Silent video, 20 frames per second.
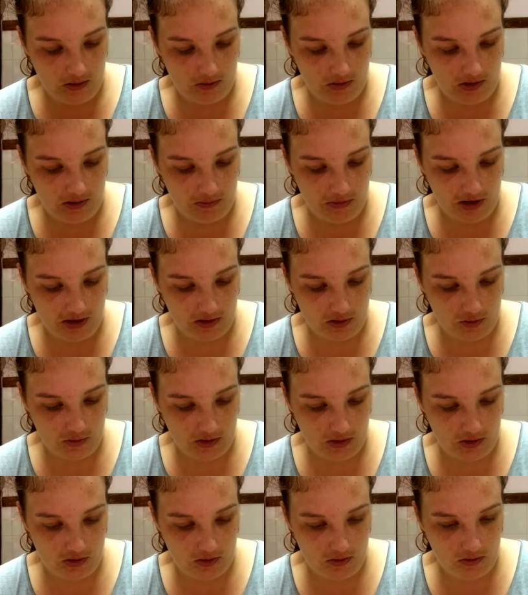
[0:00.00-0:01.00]
mattes,
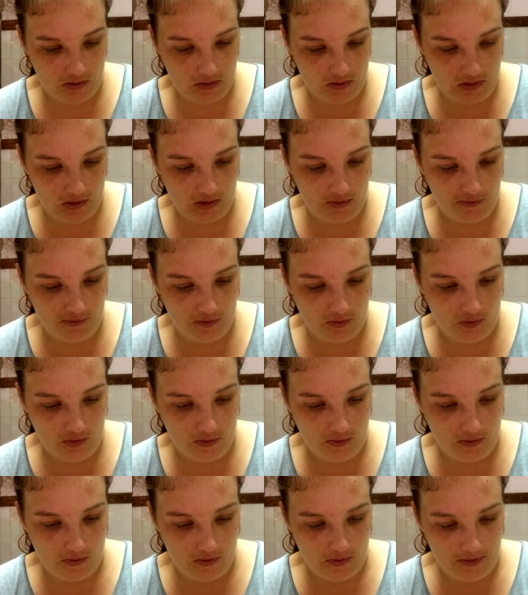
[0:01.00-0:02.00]
1, 2, 3,
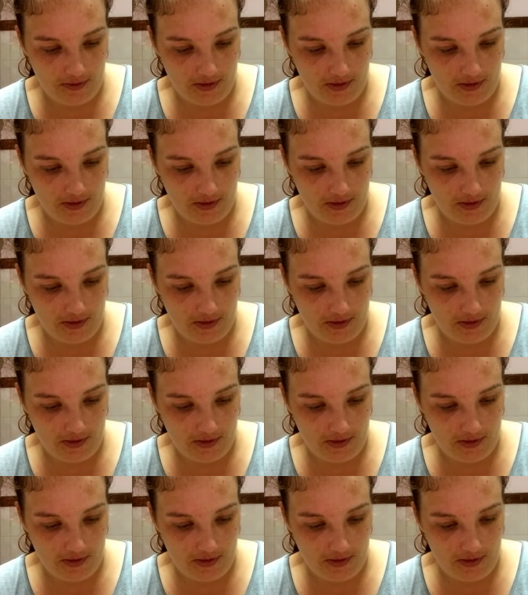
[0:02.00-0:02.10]
4,